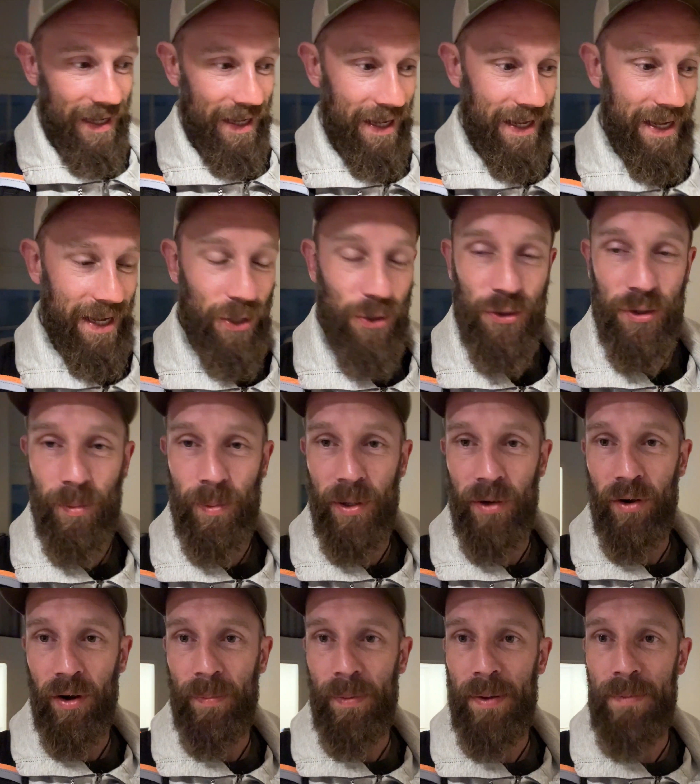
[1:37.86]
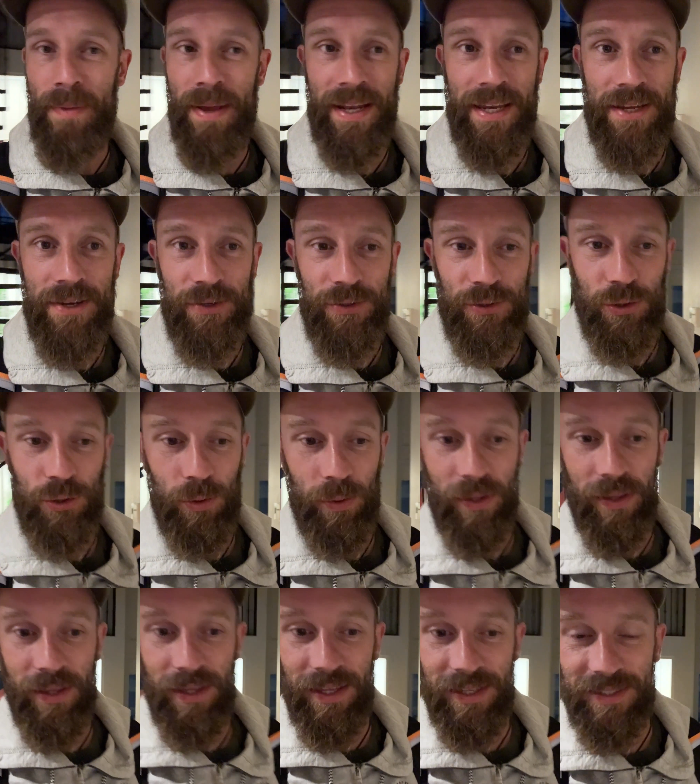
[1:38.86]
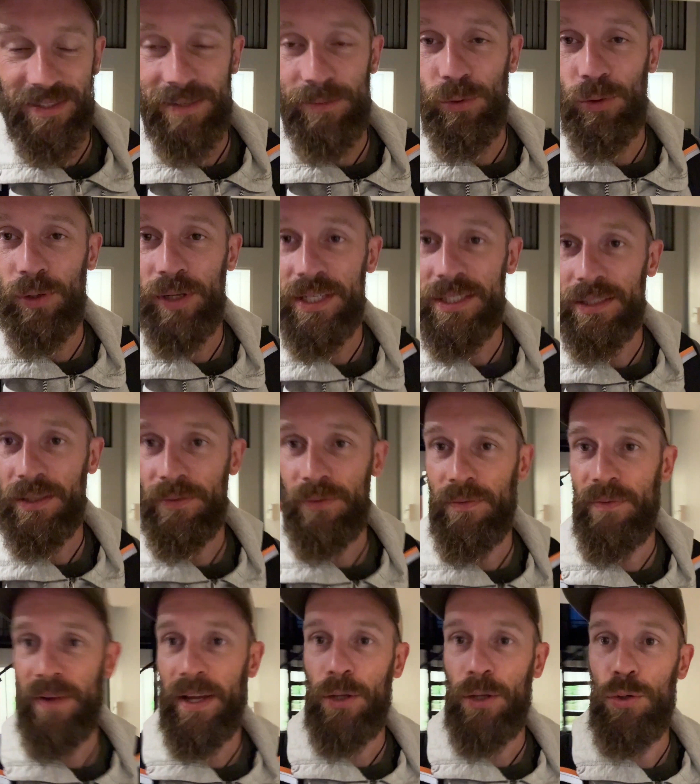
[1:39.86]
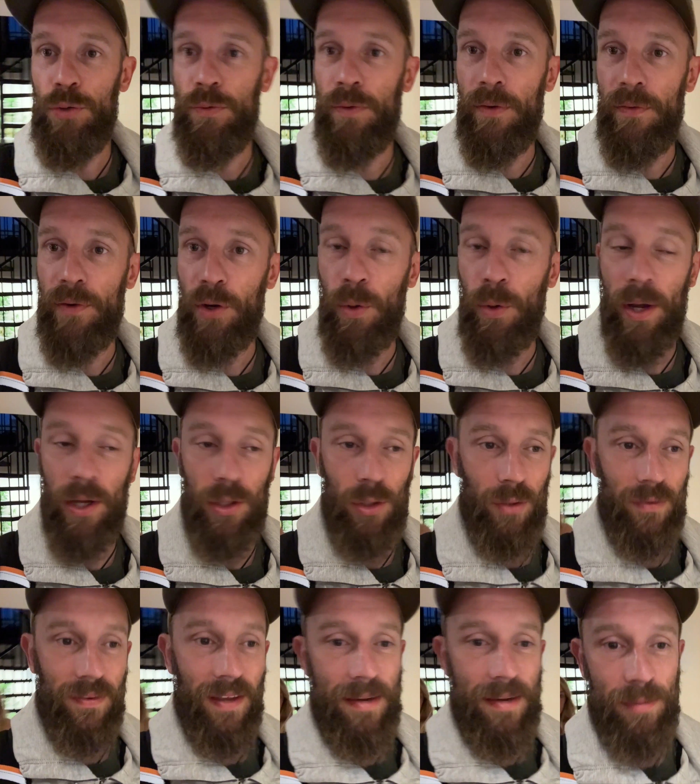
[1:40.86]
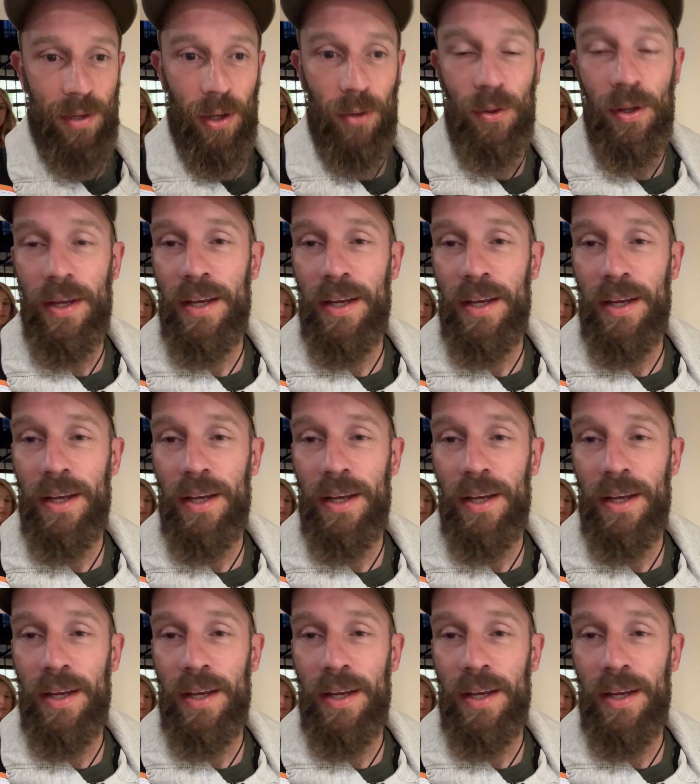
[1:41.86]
Uh, I used to play rugby many years ago with Simo. He's lived in Vancouver for quite a long time now.